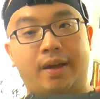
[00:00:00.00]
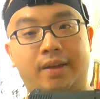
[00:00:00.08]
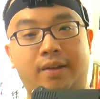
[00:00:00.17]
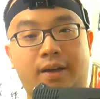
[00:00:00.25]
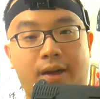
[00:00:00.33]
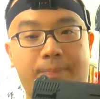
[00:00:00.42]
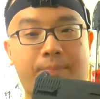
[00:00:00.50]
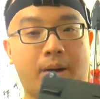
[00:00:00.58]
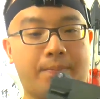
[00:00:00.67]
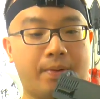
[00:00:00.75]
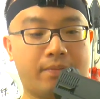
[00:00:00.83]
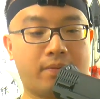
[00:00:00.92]
and not a
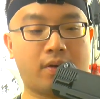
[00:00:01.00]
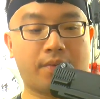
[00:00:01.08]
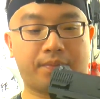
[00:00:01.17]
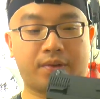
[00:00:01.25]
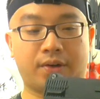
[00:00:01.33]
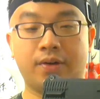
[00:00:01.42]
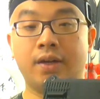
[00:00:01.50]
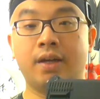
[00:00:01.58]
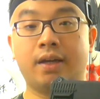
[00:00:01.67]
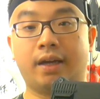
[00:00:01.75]
puppet valve, so